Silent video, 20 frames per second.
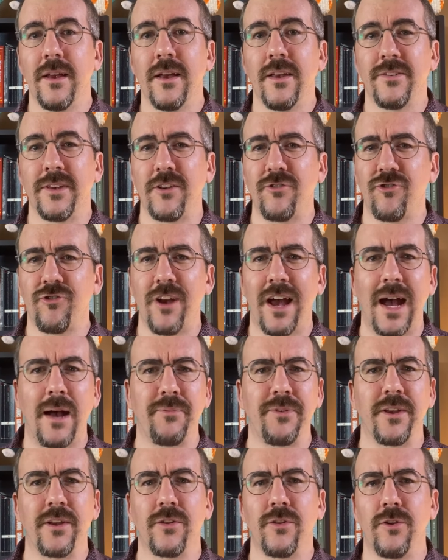Such jobs
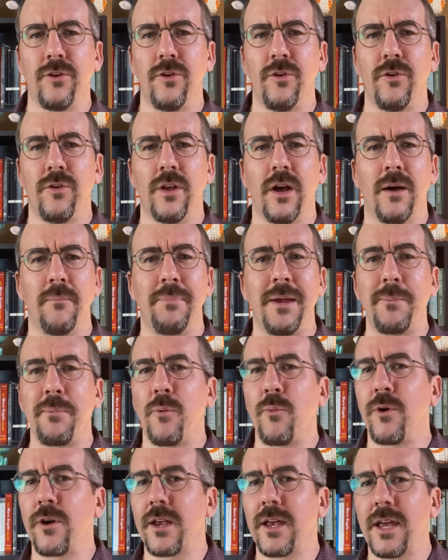include people
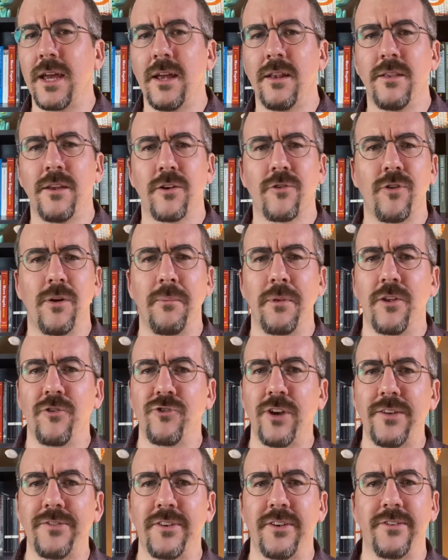working in the criminal
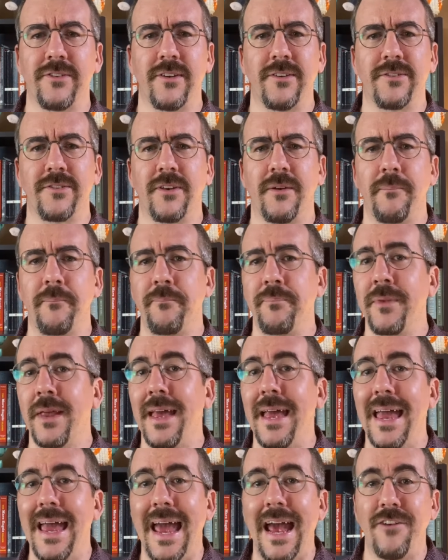justice system,
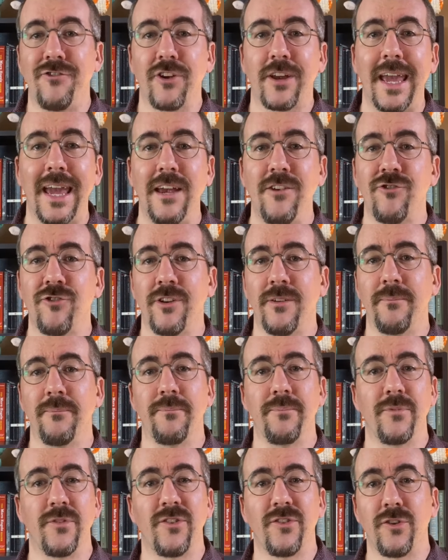education,
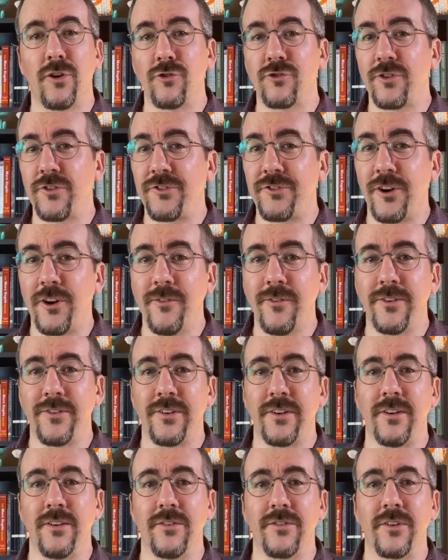social
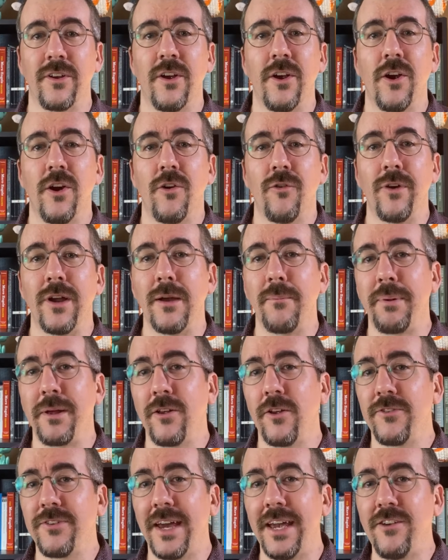services,
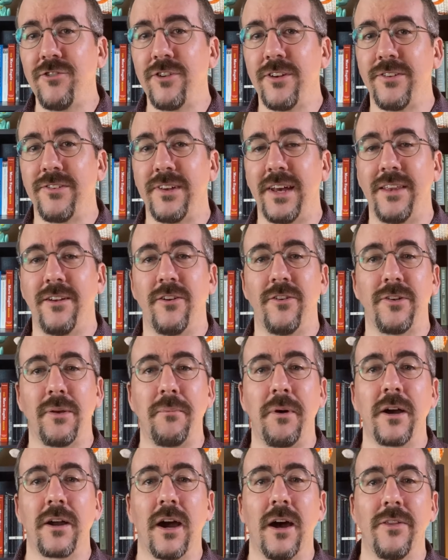rehabilitation centers,
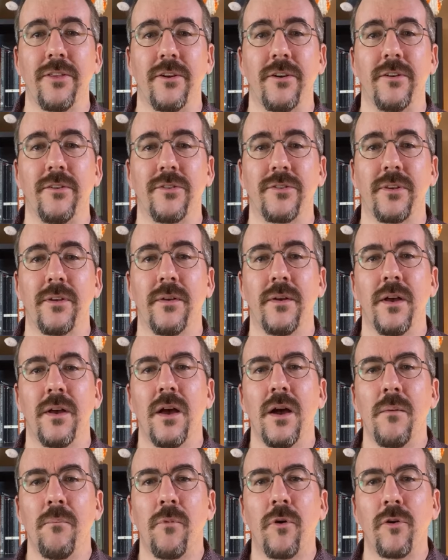among others.
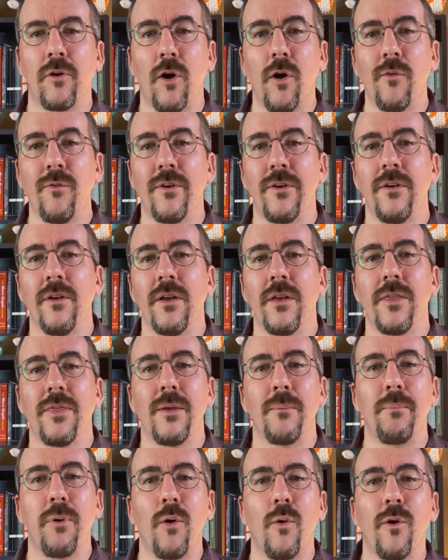Moreover, the
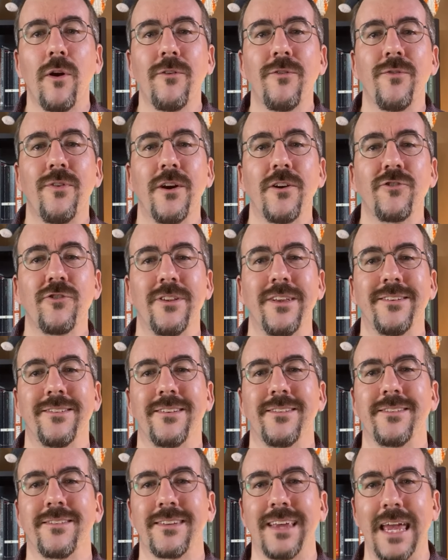poor function as a
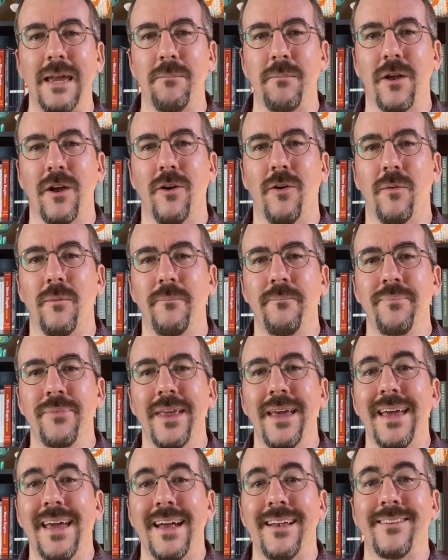scapegoat.
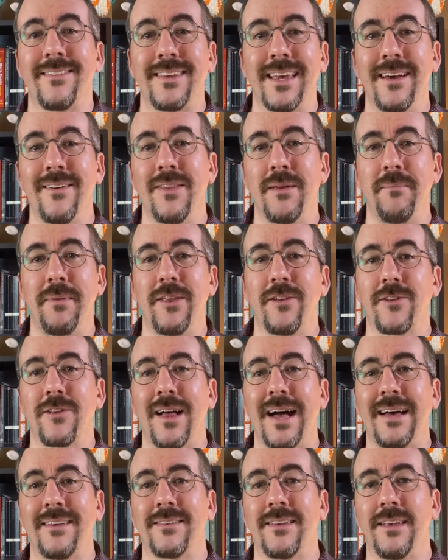Instead of the middle
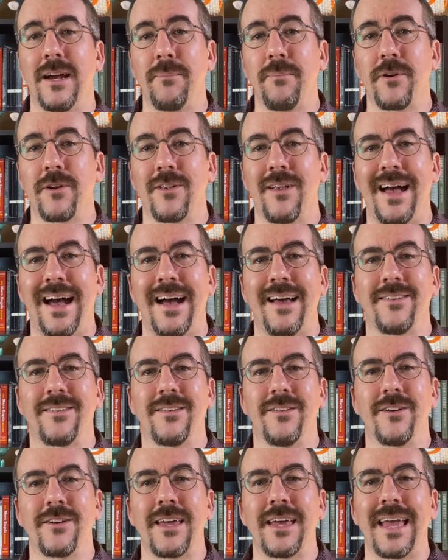class and upper class
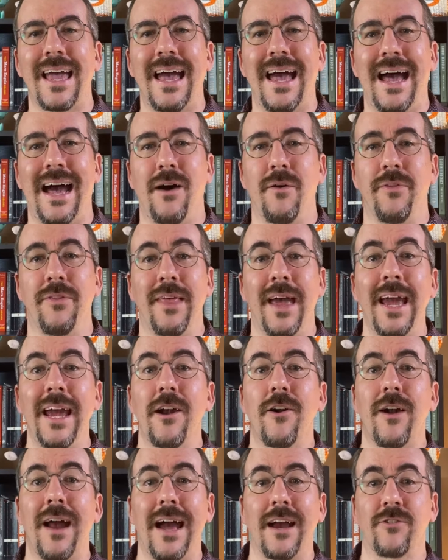looking at how they
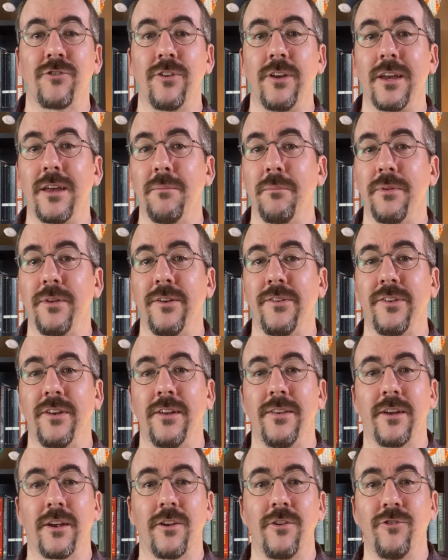are actually complicit in
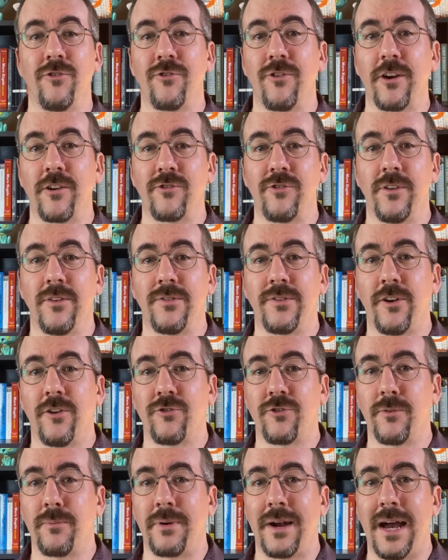the construction of
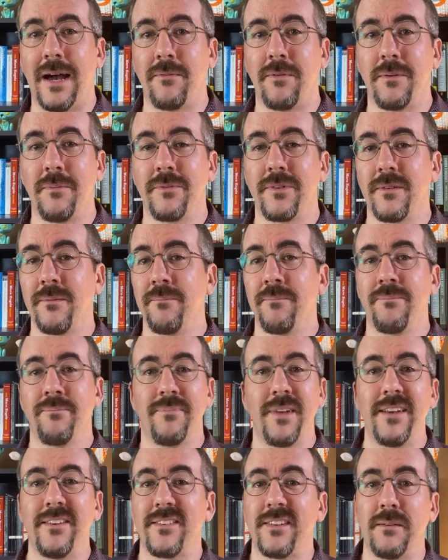social problems,
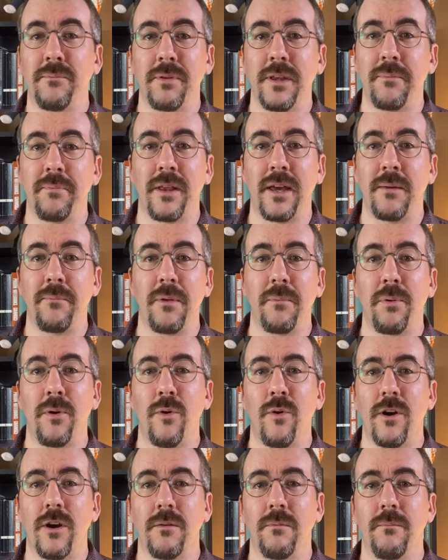they simply blame the
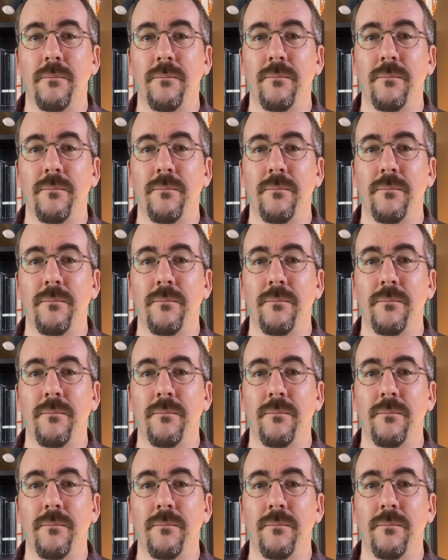poor.